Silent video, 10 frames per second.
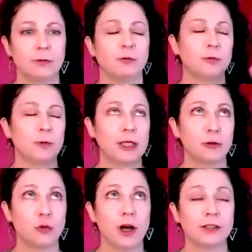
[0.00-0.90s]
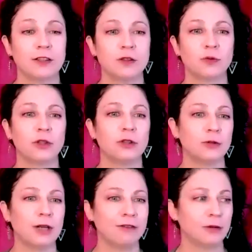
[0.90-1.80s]
We walk this world
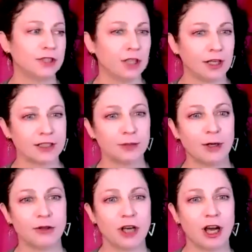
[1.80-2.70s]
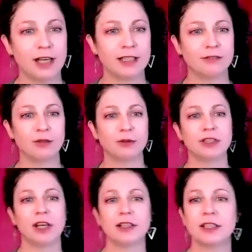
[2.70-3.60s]
where everyone talks about God, everyone
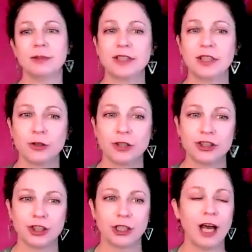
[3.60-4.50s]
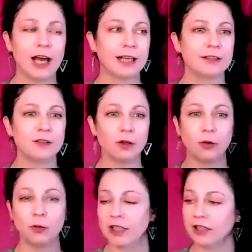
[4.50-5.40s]
talks about the Christian God.
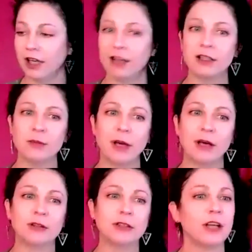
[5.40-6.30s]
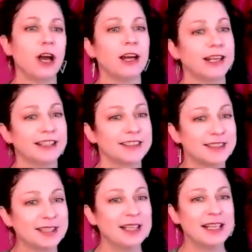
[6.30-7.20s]
So we talk about the
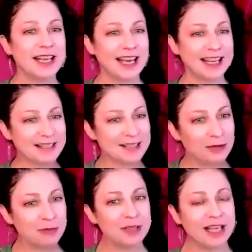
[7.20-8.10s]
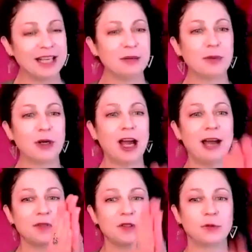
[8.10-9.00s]
goddess. And someday,
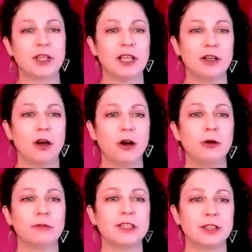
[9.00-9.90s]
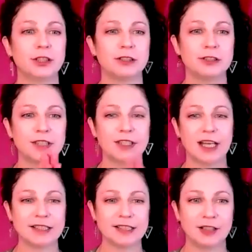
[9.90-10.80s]
perhaps we can all return to
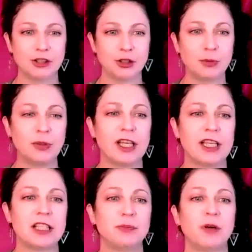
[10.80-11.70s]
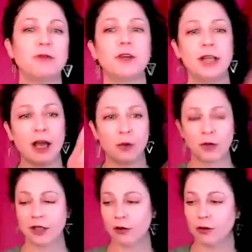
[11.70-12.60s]
that center place. But for now,
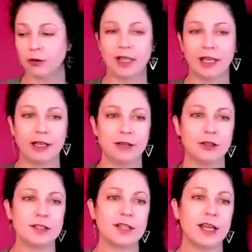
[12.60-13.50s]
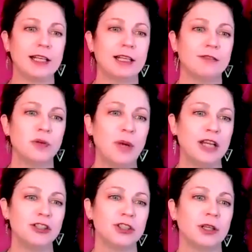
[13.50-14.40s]
we hold that other side of the
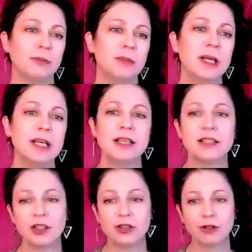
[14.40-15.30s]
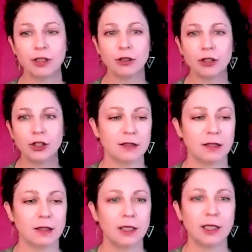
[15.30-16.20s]
pendulum, centering her,
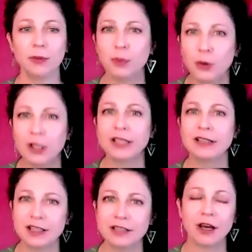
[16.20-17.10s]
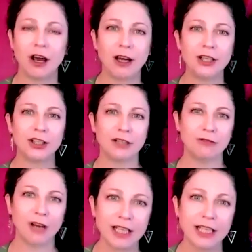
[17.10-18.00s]
an important thing to honor and
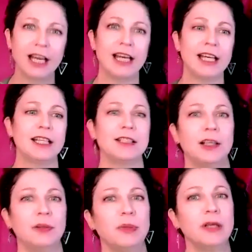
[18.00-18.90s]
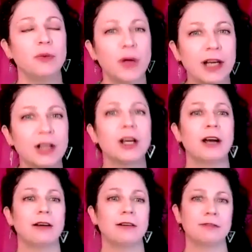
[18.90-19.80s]
recognize and be aware
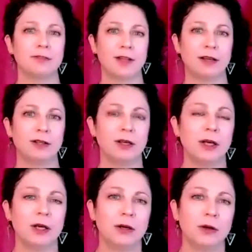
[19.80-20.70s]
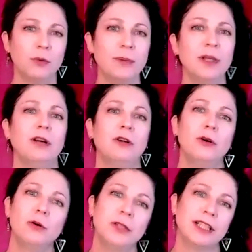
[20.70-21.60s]
of, that women are
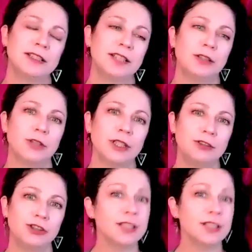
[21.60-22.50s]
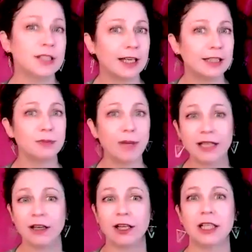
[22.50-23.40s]
holy and sacred, just as
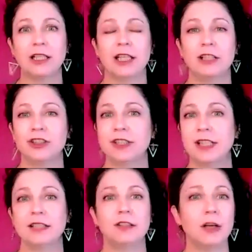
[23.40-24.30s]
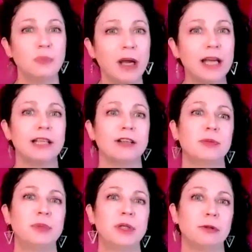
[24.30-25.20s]
men are, and just as
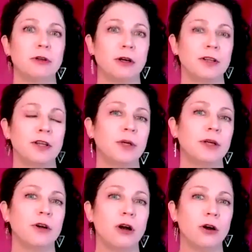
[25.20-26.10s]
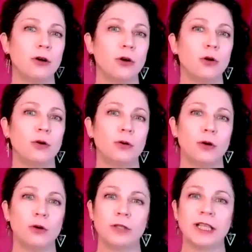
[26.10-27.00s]
non-binary people are, that we are all whole,
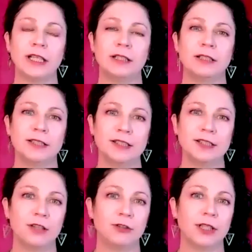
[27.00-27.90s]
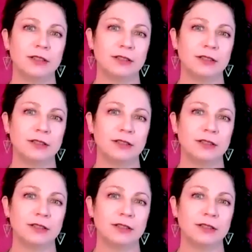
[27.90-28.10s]
holy, and sacred,